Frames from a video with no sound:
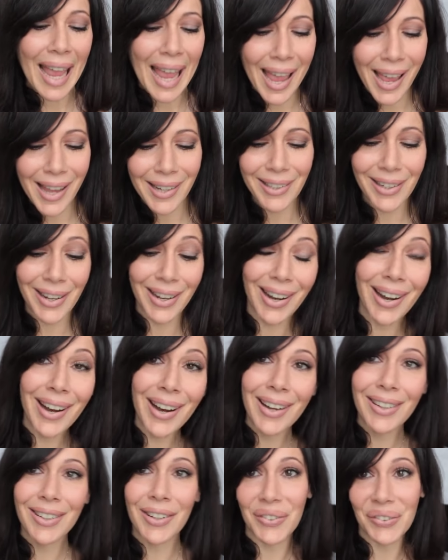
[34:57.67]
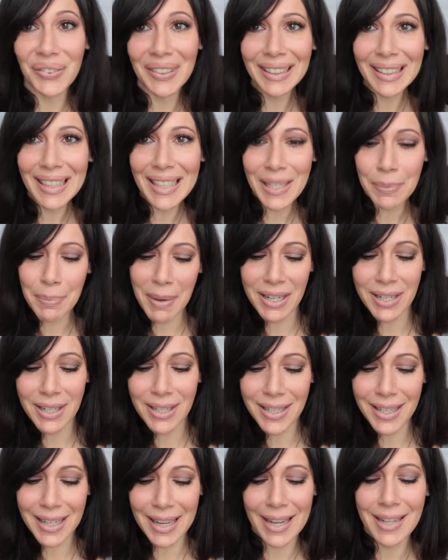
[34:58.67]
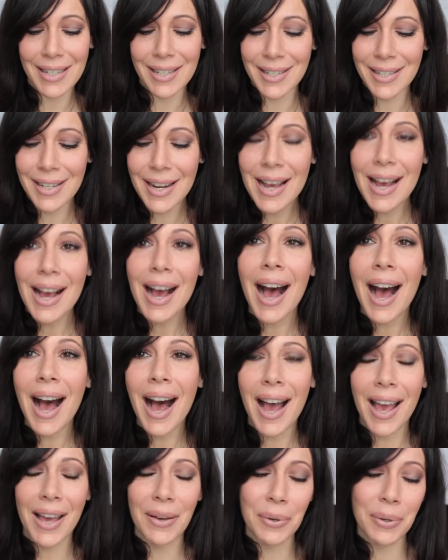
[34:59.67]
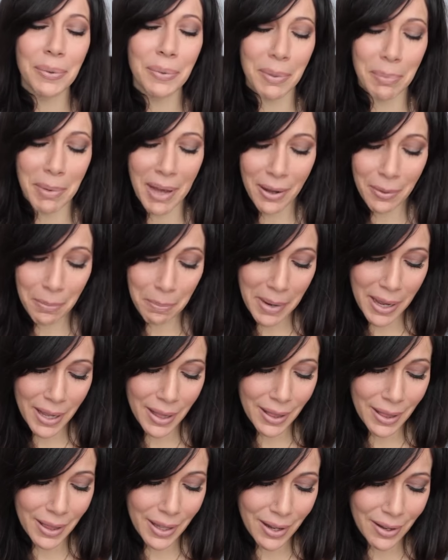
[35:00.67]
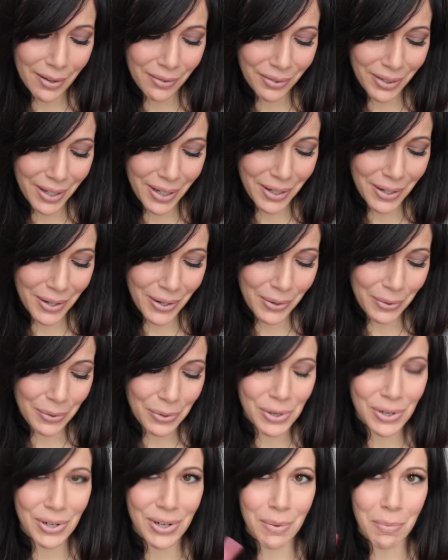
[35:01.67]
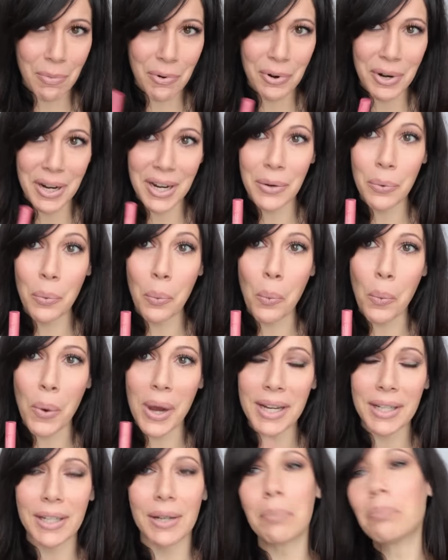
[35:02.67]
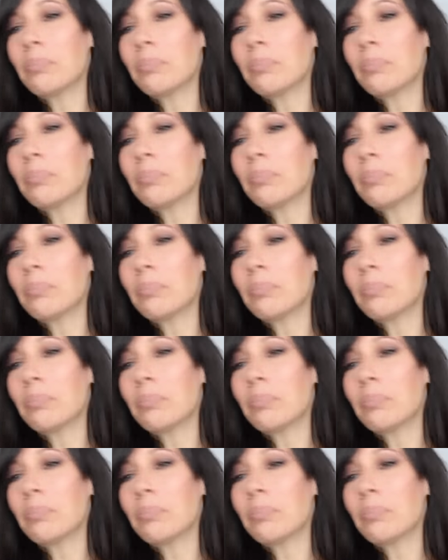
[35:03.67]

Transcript: And on a really special occasion, I will whip out my lovely new shimmery white